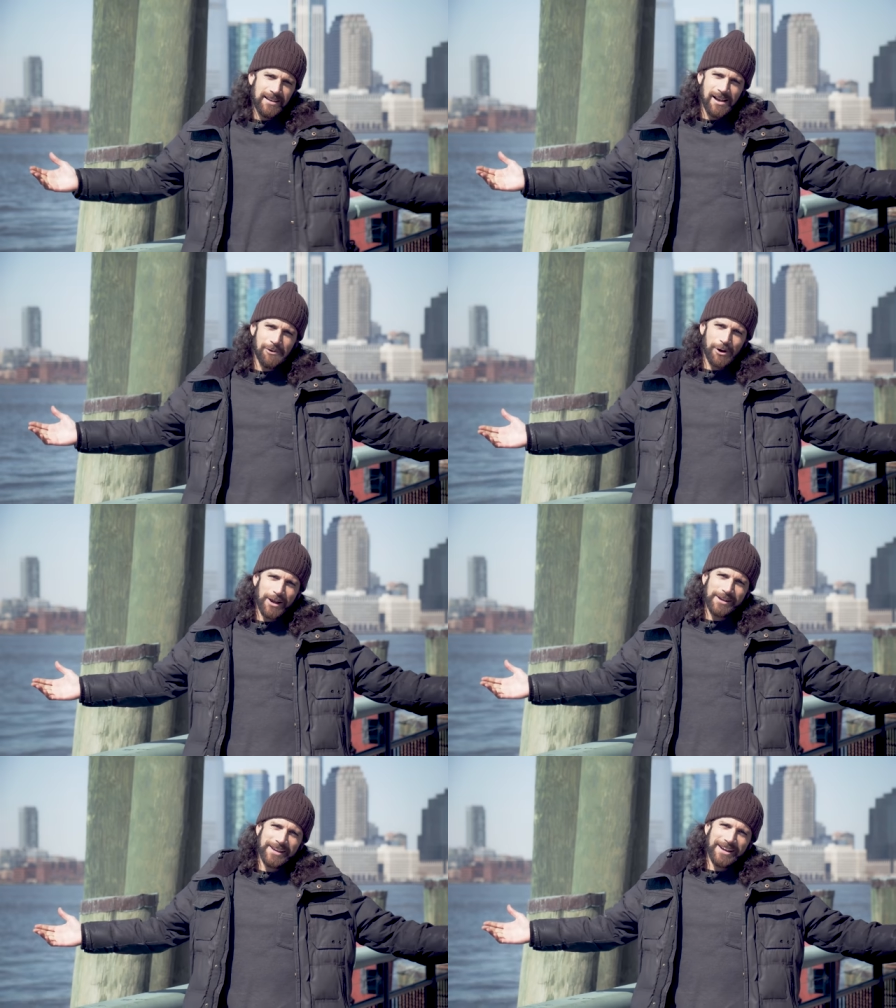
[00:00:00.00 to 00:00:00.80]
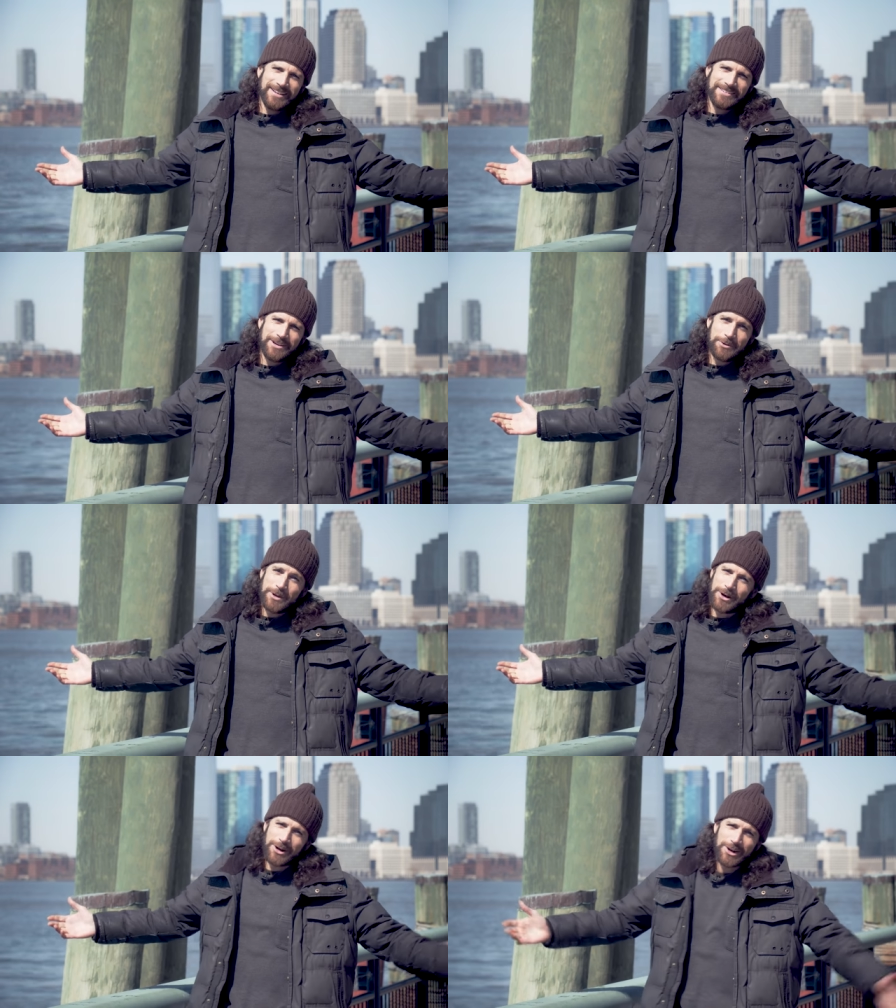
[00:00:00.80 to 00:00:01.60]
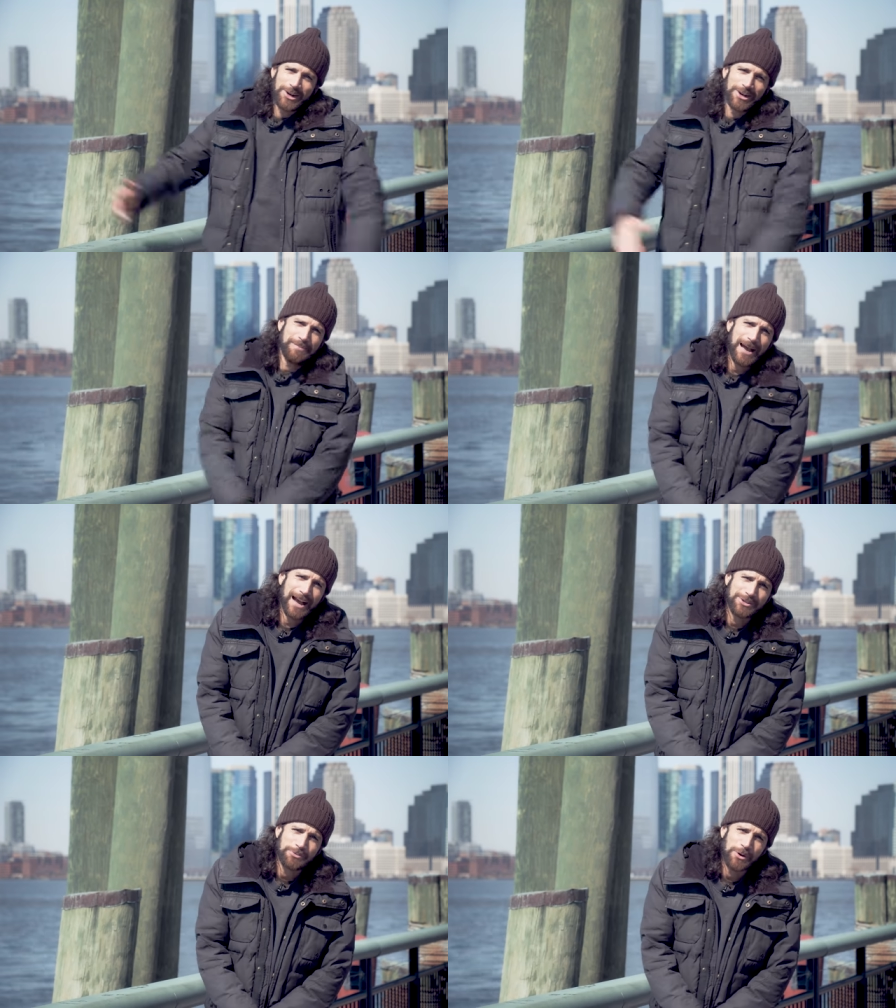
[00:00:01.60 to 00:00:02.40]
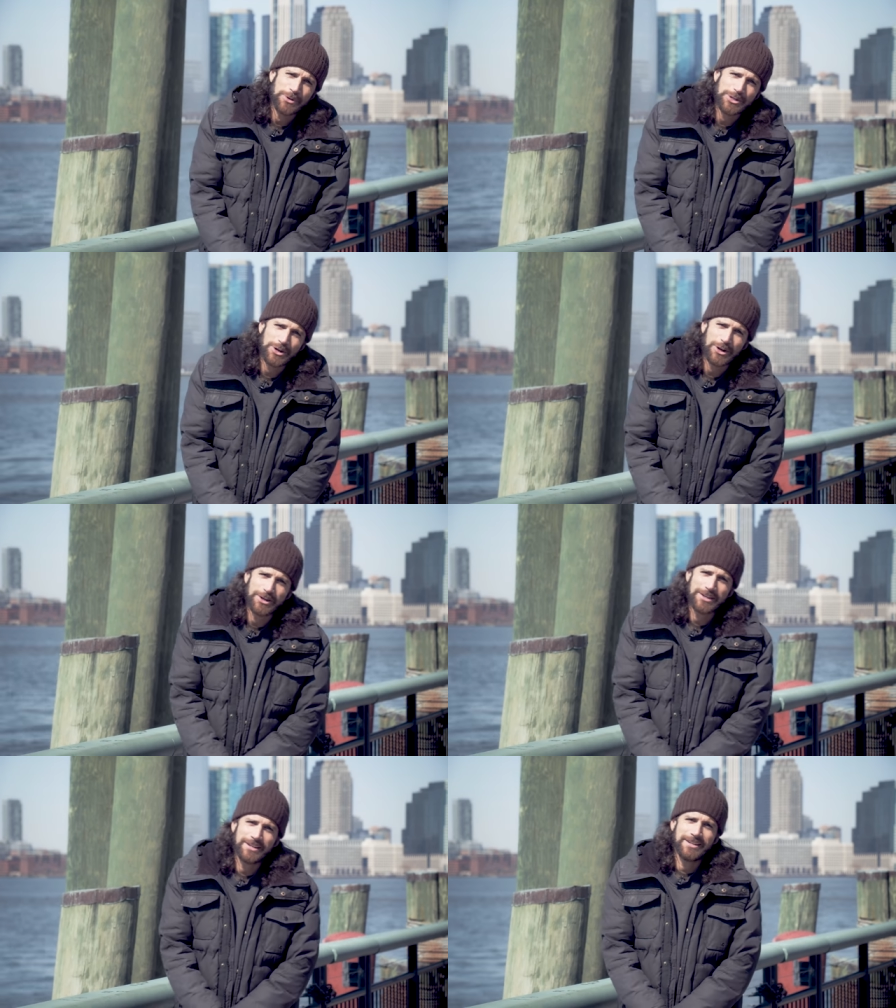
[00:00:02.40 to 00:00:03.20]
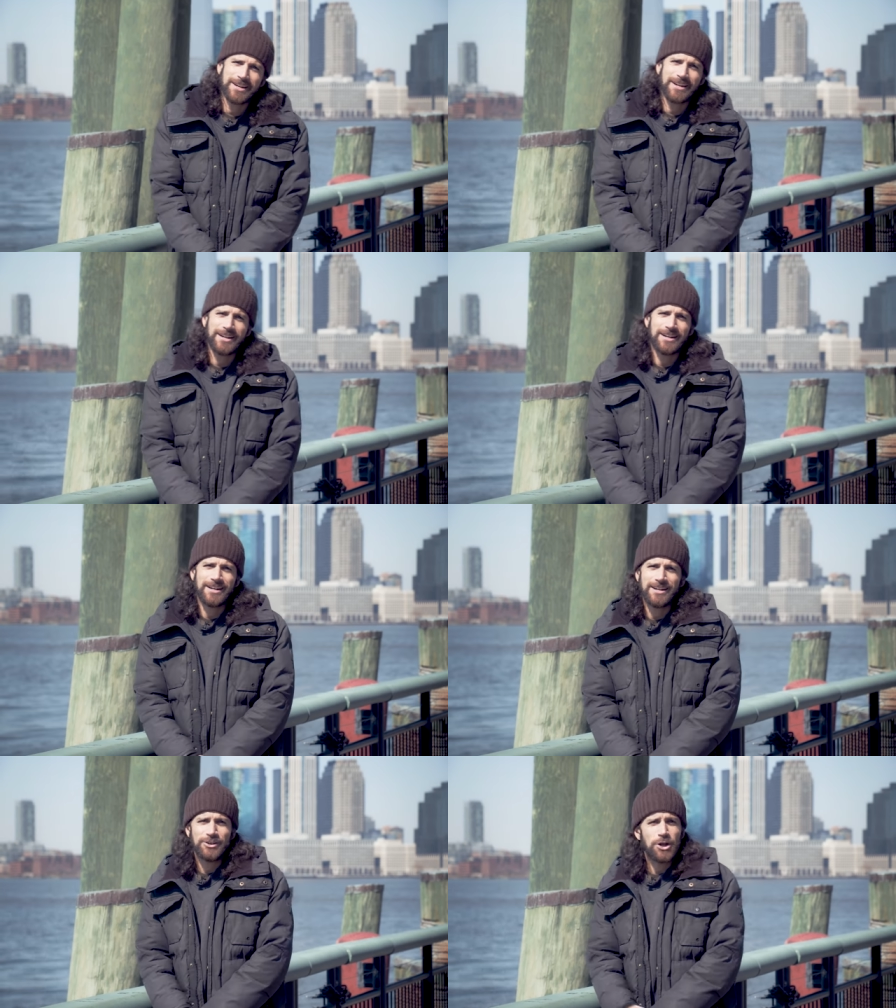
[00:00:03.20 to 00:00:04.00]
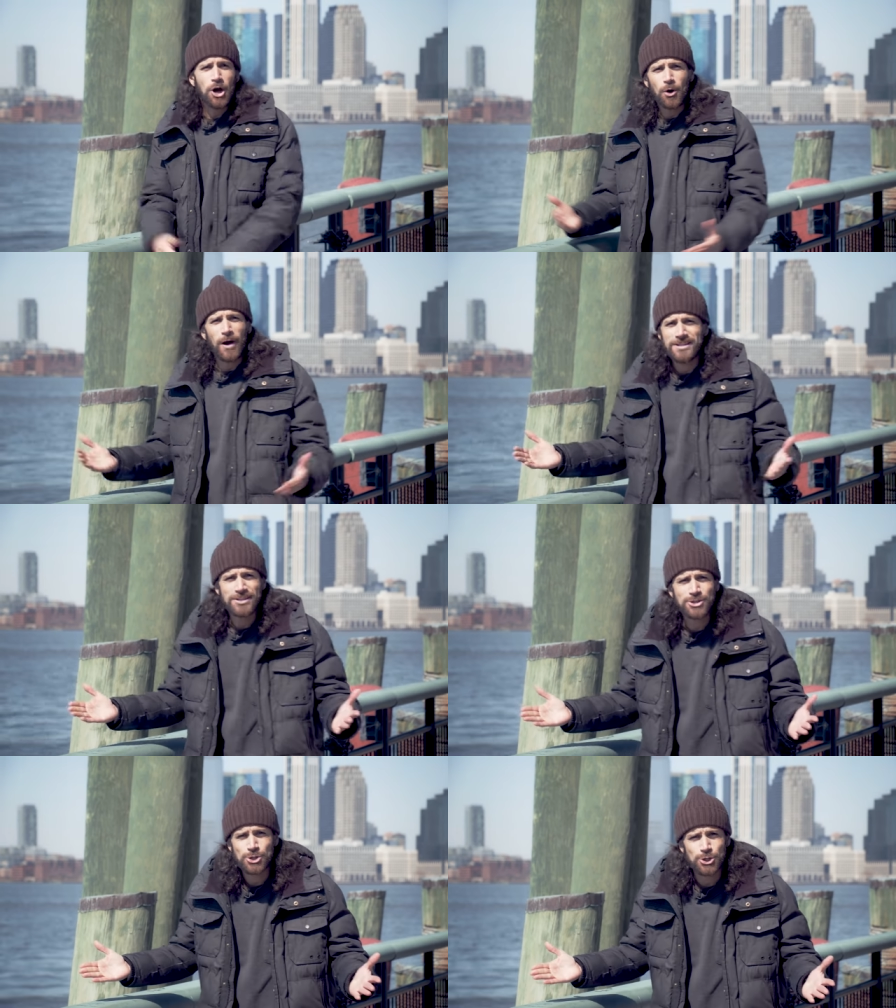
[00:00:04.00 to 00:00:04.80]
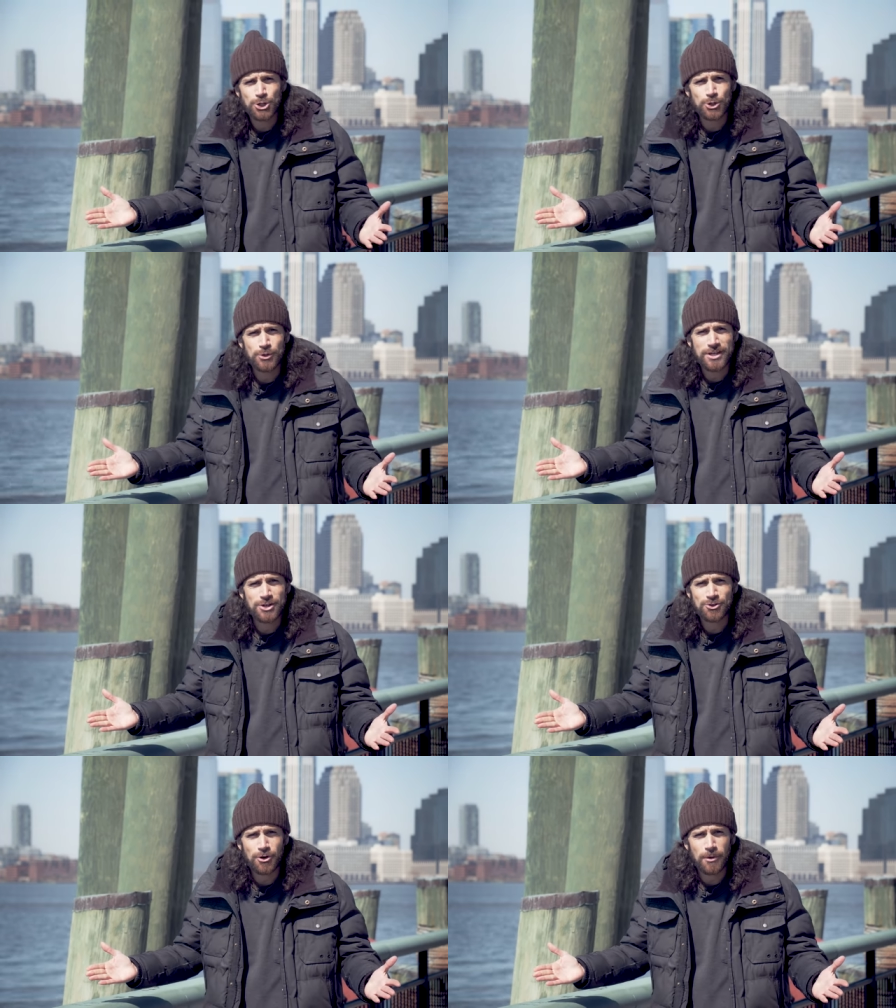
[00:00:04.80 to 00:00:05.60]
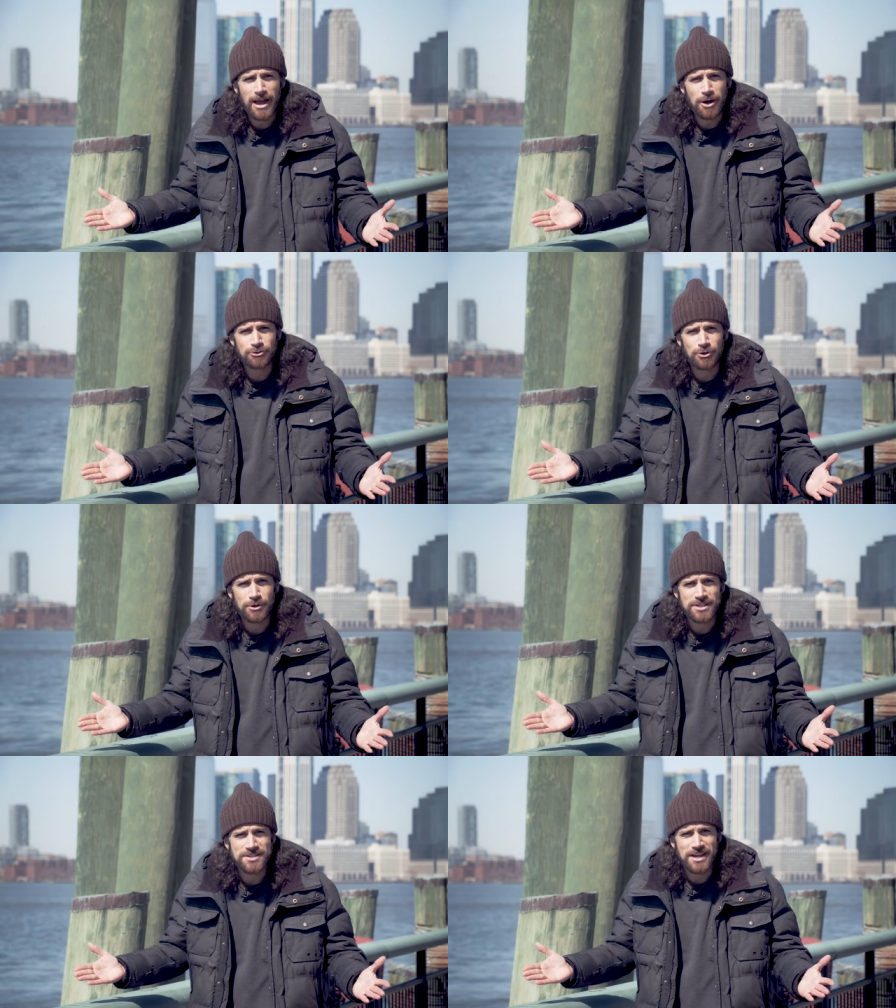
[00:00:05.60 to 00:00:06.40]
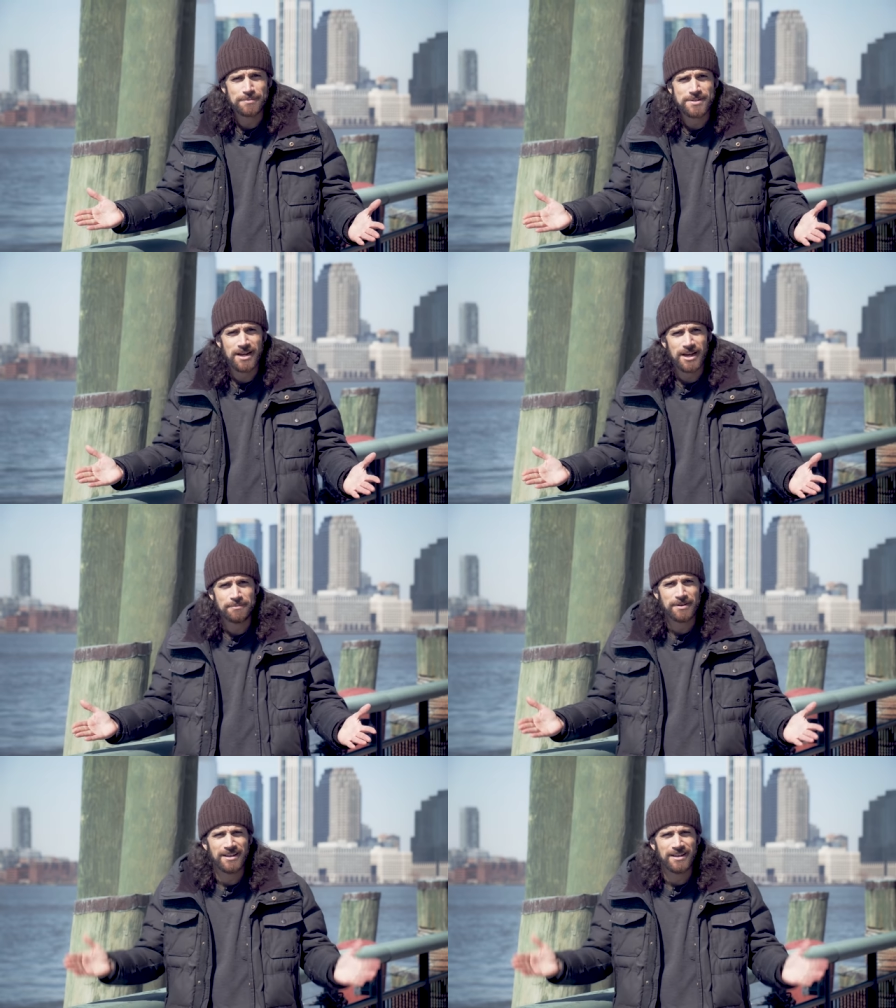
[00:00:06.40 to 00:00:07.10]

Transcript: All right, guys, here we are, back to where we started. Uh, no, I didn't just shoot the intro and outro at the same time.